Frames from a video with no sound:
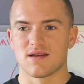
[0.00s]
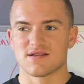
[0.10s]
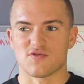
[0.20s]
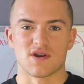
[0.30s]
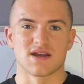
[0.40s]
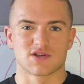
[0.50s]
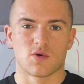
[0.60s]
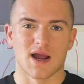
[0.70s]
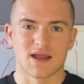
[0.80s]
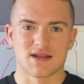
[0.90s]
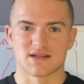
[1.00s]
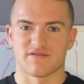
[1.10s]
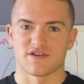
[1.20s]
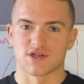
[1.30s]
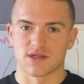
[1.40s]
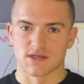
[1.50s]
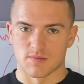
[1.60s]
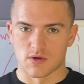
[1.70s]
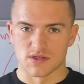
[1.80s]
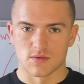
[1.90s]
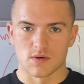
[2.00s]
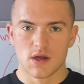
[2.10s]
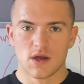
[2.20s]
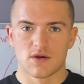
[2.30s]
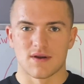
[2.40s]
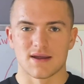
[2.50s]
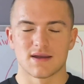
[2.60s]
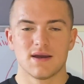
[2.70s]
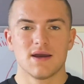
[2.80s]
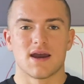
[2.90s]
doing it as quickly and as efficiently as possible, right?